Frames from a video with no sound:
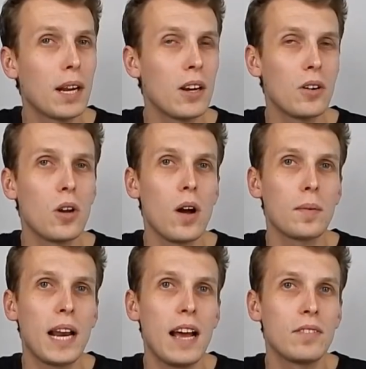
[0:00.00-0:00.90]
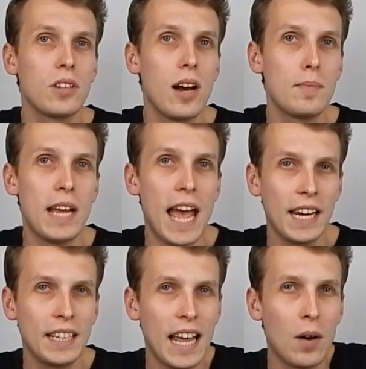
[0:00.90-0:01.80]
I don't know. I'm going to have time to
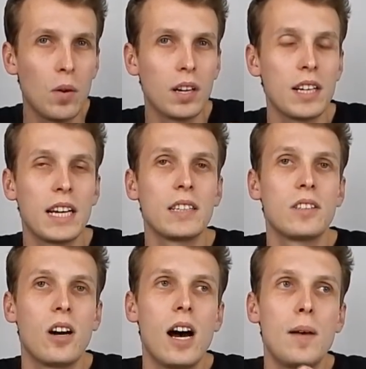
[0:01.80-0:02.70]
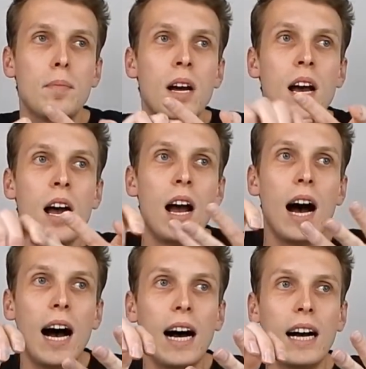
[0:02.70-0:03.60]
edit that one in time.
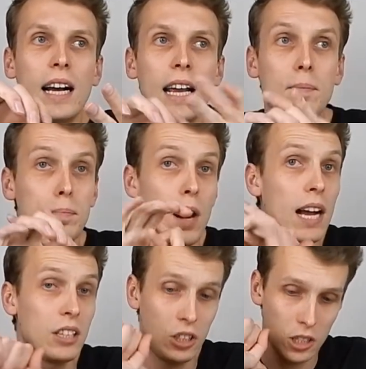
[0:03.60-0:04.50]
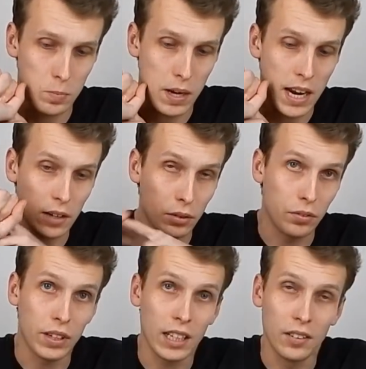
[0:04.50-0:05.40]
It might just be a
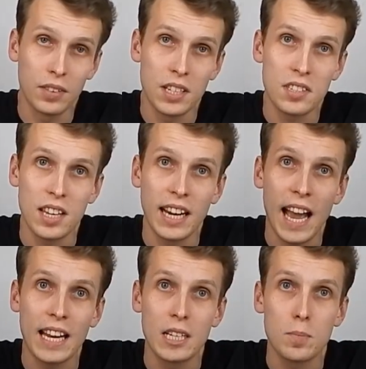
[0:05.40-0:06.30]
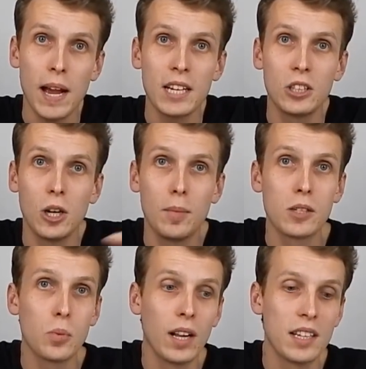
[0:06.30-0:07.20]
reveal of this thing and its paint job,
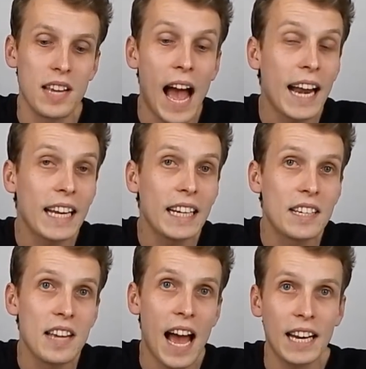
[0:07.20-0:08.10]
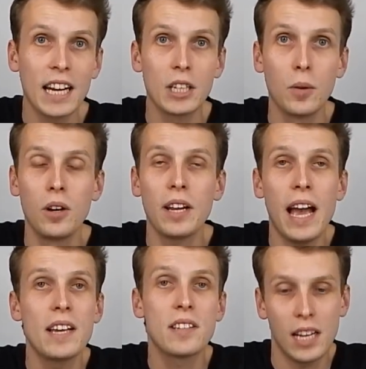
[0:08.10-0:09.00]
as well as Annie, because Annie, Are You
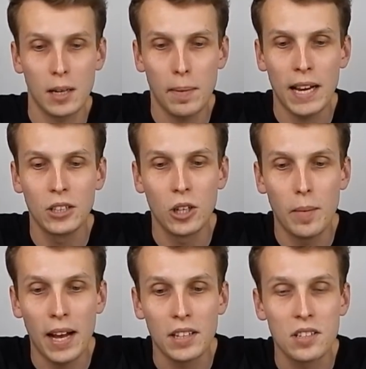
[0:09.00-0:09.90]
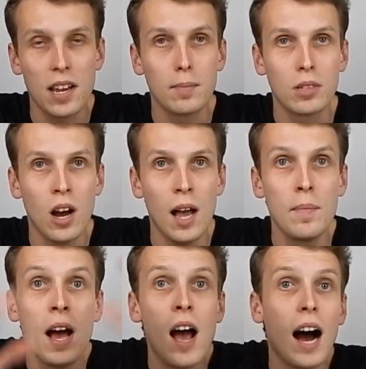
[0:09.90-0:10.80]
Okay? is getting a paint job at the same
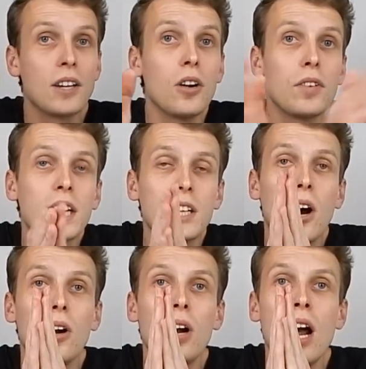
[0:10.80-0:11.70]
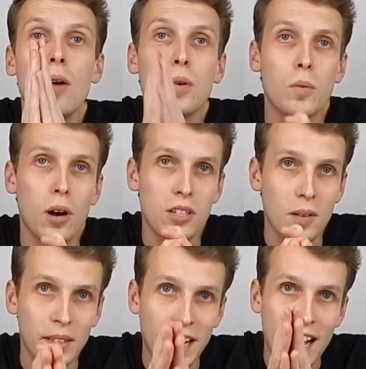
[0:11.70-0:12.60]
time. I don't really know. We'll work
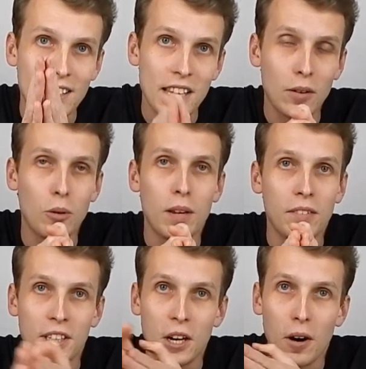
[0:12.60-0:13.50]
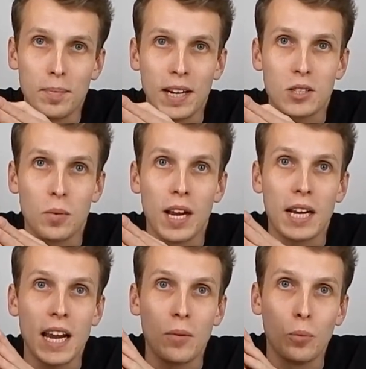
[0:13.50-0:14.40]
something out. There will be a video up next
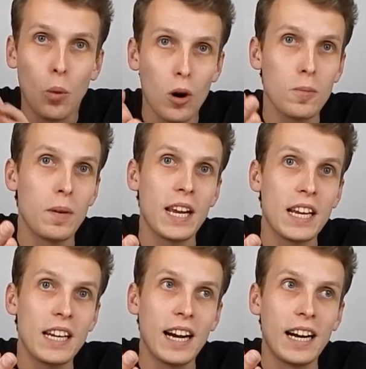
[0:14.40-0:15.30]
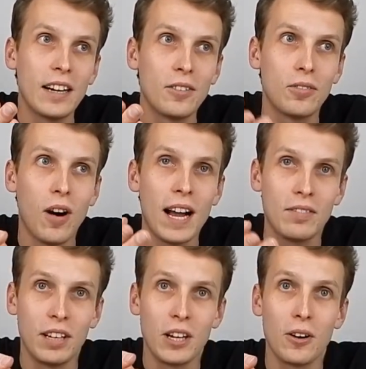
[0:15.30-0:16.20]
week. It won't be fight
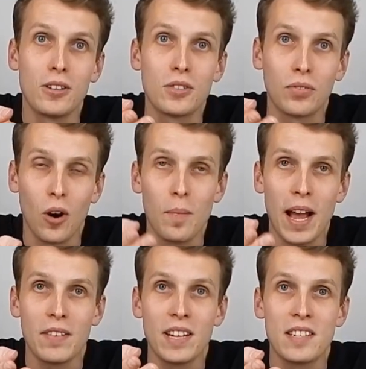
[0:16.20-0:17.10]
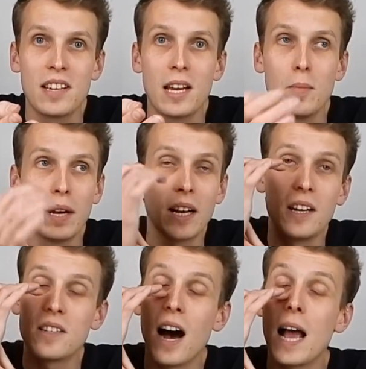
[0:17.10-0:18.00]
videos from ABC
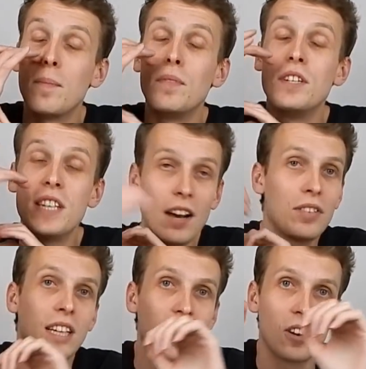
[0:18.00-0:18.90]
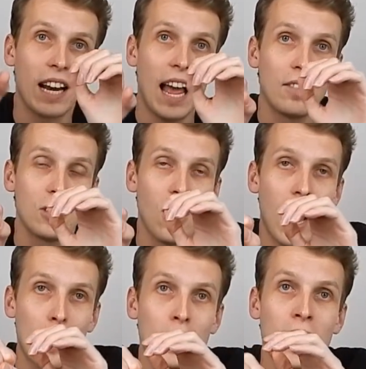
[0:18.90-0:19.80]
because I am definitely not going to have
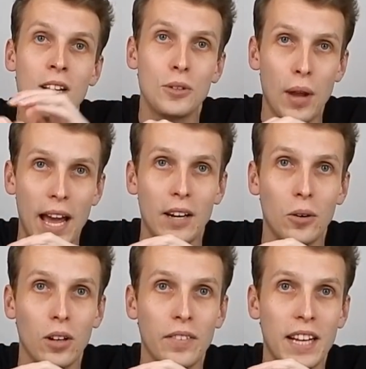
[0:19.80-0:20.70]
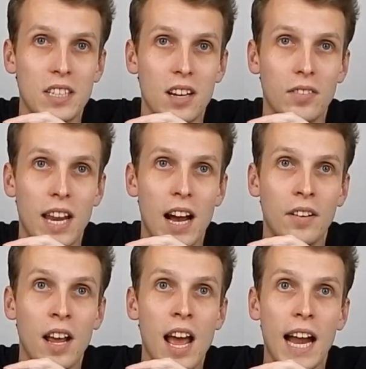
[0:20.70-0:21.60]
time to edit all of that stuff
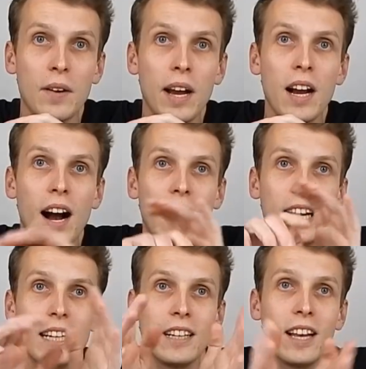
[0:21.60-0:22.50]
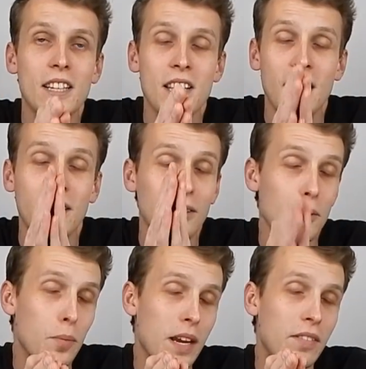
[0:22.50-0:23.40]
down. Anyway, like I said, there
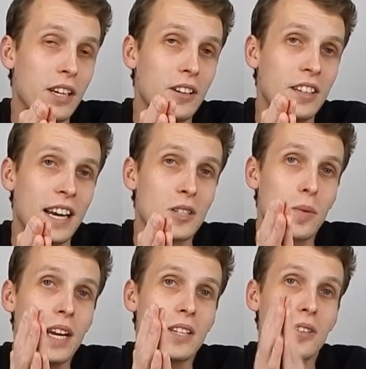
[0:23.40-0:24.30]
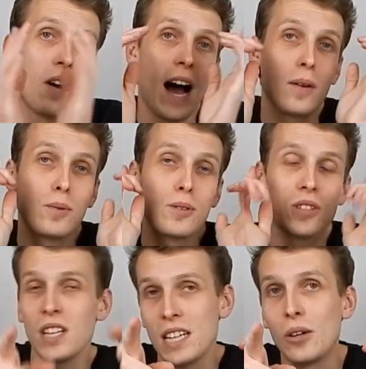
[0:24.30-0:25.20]
will be a video next week, so I will
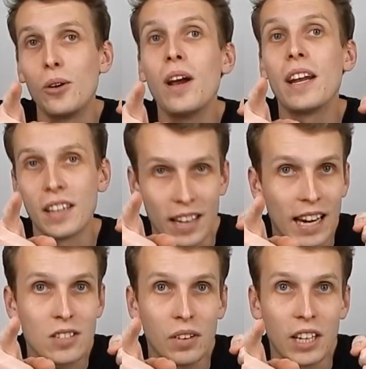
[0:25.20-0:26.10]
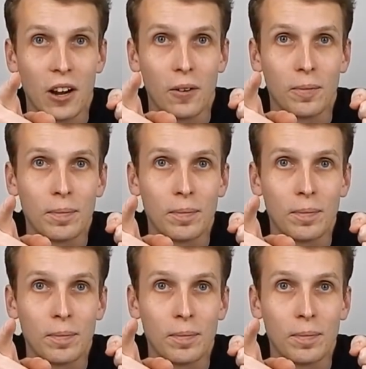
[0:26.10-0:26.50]
see you in the next video.